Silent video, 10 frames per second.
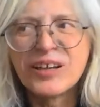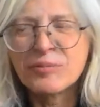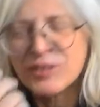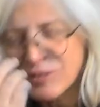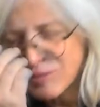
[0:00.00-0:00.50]
I
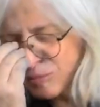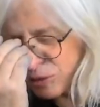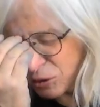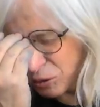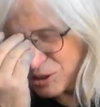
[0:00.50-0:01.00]
mean,
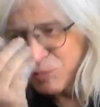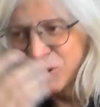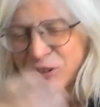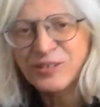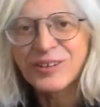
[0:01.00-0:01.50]
you know,
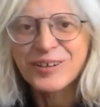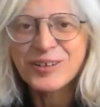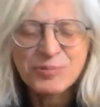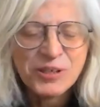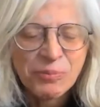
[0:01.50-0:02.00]
especially like,
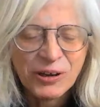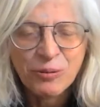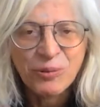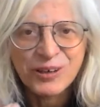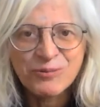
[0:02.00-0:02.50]
except I
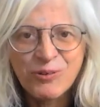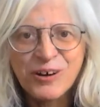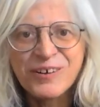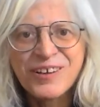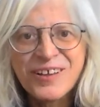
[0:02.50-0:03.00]
don't mind
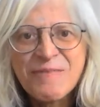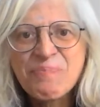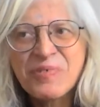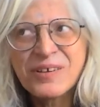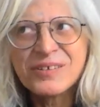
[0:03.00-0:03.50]
wearing.
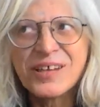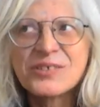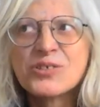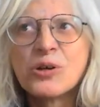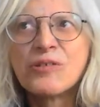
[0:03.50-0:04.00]

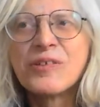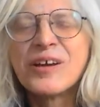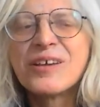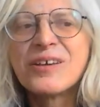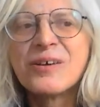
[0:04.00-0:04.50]
That's sort of like